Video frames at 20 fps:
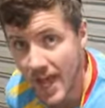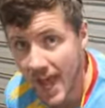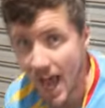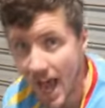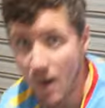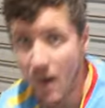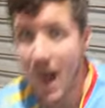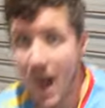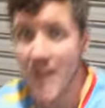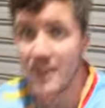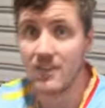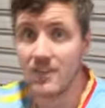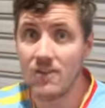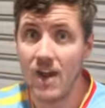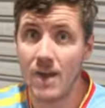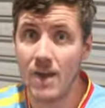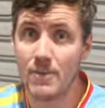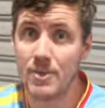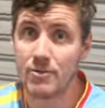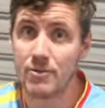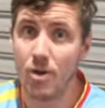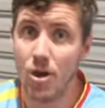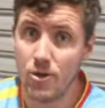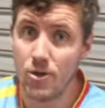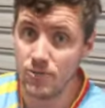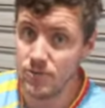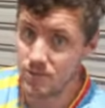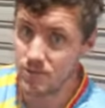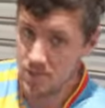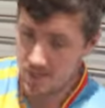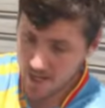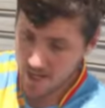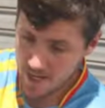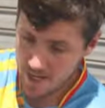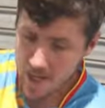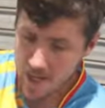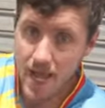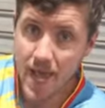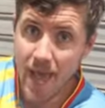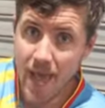our underarm throws,
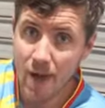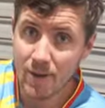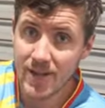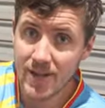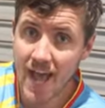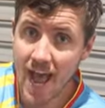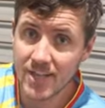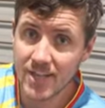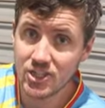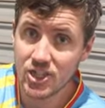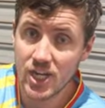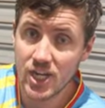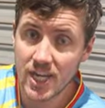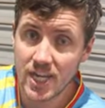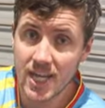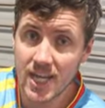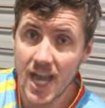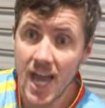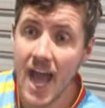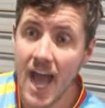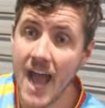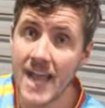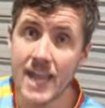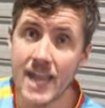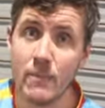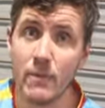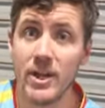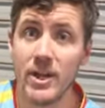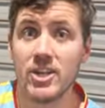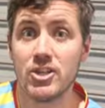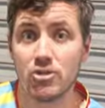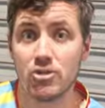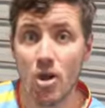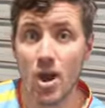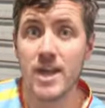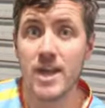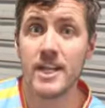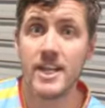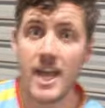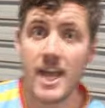our catching, and then we're going to
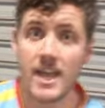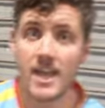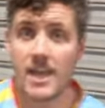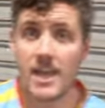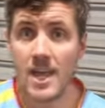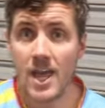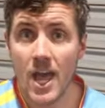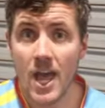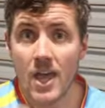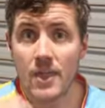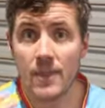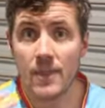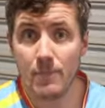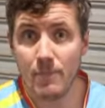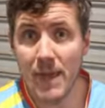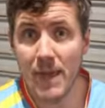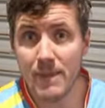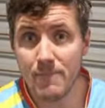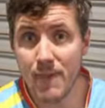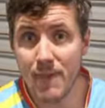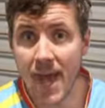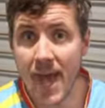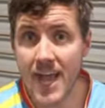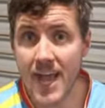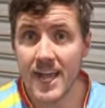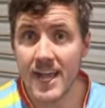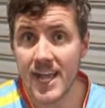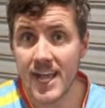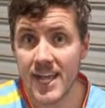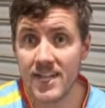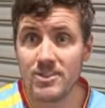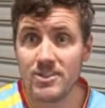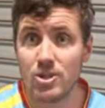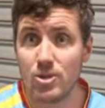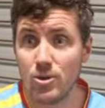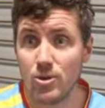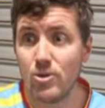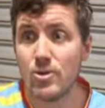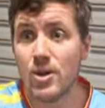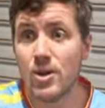try and get the beanbag
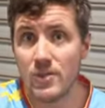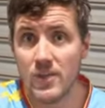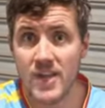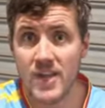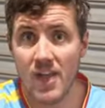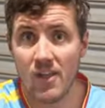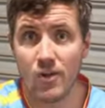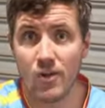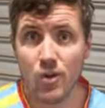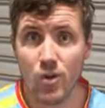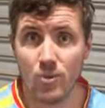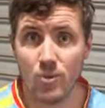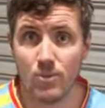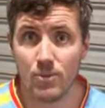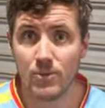into the yellow hoop.